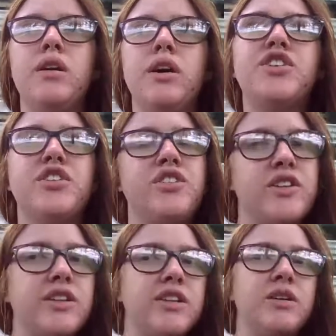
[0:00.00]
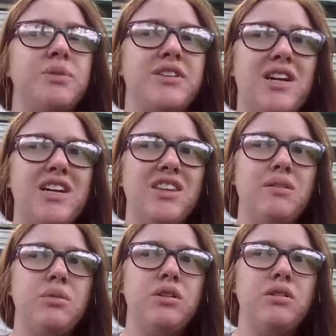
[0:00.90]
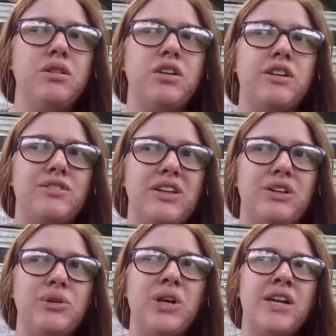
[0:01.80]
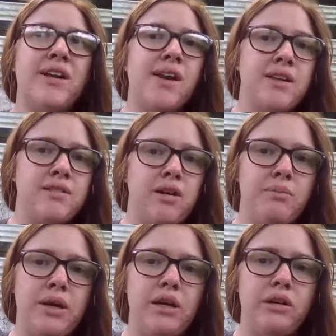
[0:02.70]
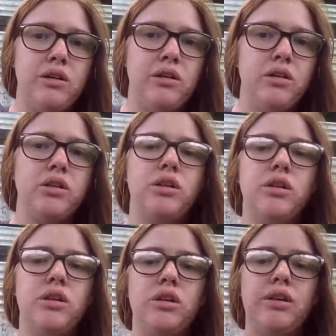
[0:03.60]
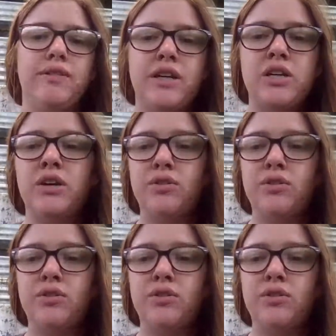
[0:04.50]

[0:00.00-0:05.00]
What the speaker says: and just stand there beside them. And if they do good, I take a step back. If I have